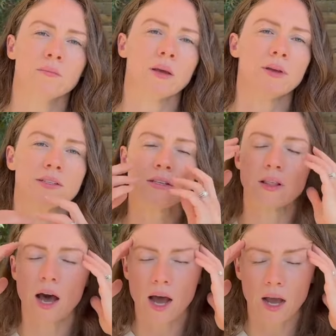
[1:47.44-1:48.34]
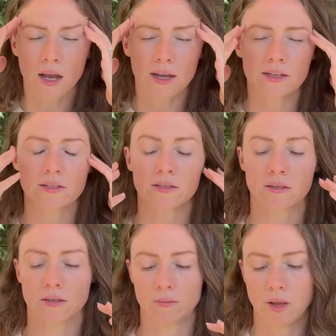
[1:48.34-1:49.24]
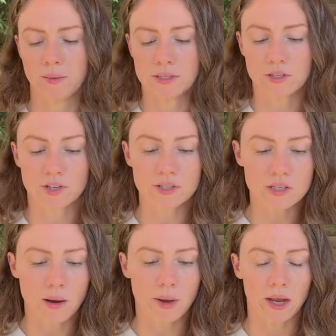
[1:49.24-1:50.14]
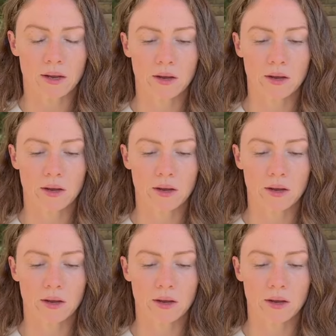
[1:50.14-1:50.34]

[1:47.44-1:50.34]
maybe it's in the eyes, maybe it's in your stomach.